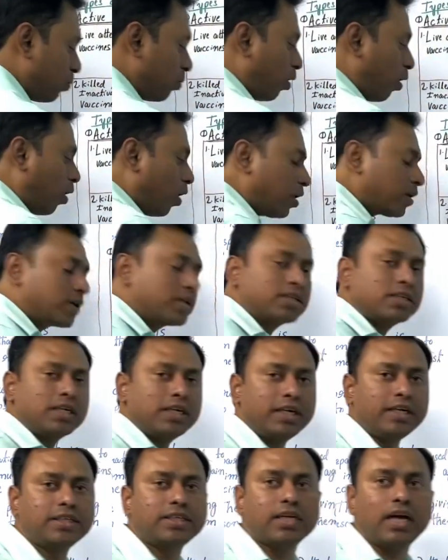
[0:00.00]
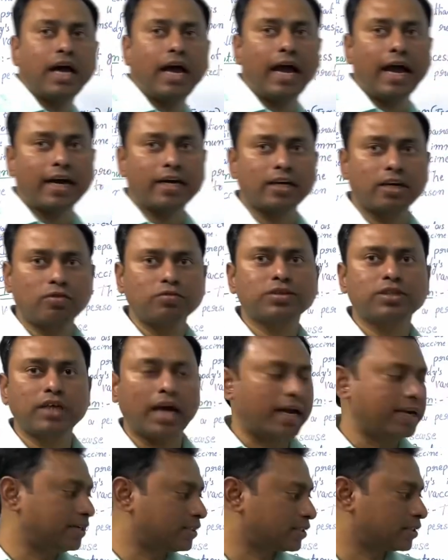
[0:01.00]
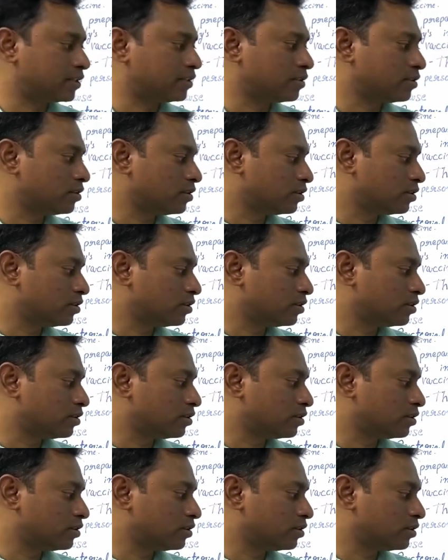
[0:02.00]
block its active sites.